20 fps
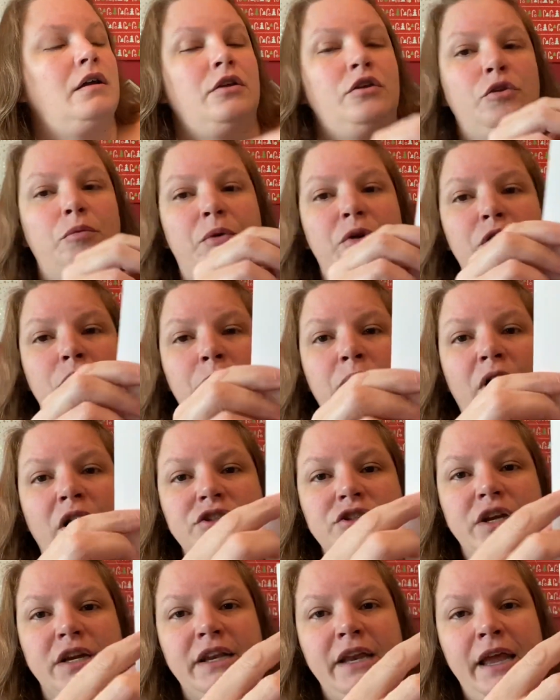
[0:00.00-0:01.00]
you put your
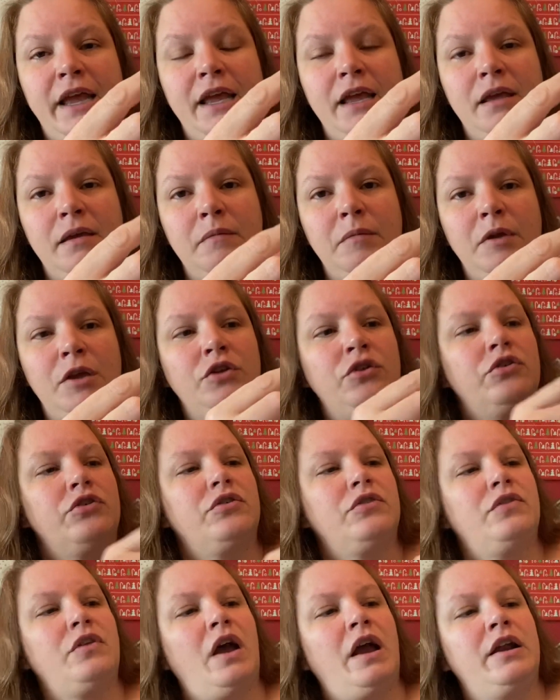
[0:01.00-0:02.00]
project name and your
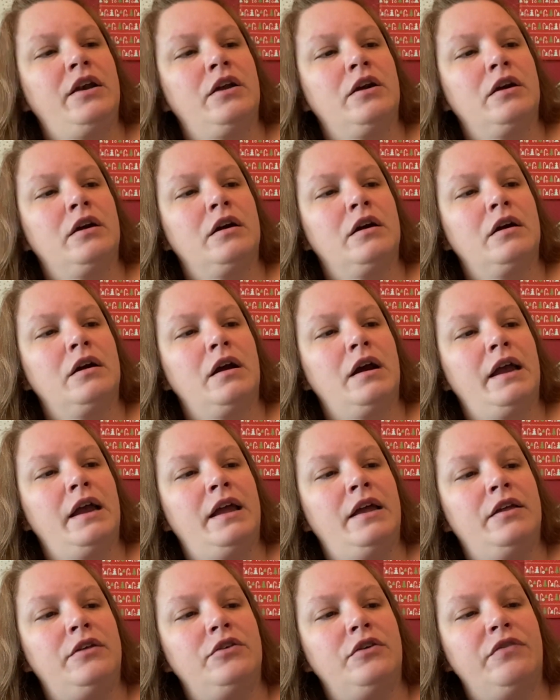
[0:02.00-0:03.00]
designer
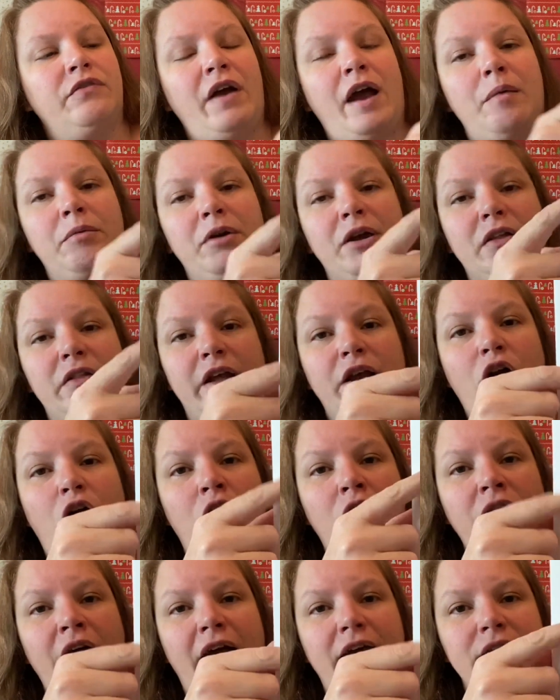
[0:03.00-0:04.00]
and your fabric, like
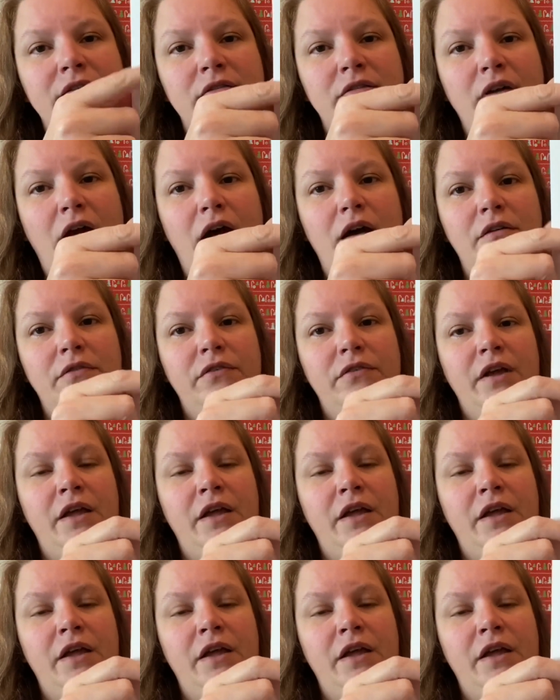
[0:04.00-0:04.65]
all that stuff.